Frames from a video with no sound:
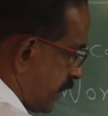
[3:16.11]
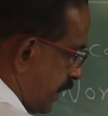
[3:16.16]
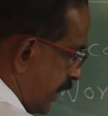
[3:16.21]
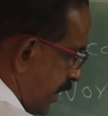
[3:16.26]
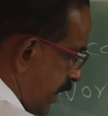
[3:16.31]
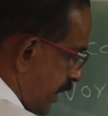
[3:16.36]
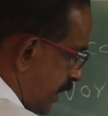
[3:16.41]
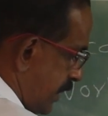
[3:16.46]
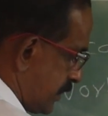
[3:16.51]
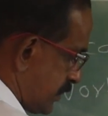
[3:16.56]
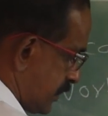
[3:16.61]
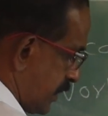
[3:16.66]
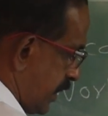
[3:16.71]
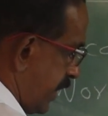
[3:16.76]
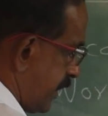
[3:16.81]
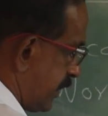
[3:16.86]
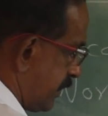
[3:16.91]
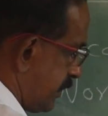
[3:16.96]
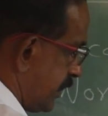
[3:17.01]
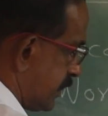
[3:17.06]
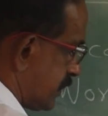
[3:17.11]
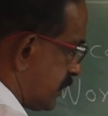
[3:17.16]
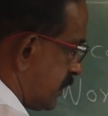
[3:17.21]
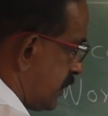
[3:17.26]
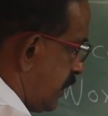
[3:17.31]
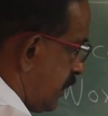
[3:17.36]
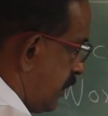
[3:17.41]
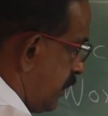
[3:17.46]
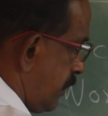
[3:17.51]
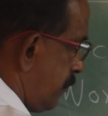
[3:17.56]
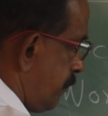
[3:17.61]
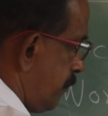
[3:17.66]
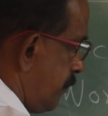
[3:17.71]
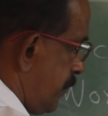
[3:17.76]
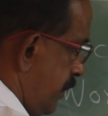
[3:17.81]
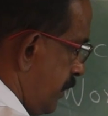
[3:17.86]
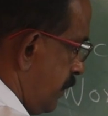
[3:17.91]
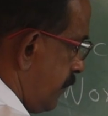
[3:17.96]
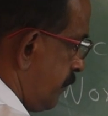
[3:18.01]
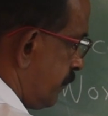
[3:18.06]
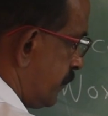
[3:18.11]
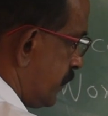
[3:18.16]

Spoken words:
triangles like this A, B,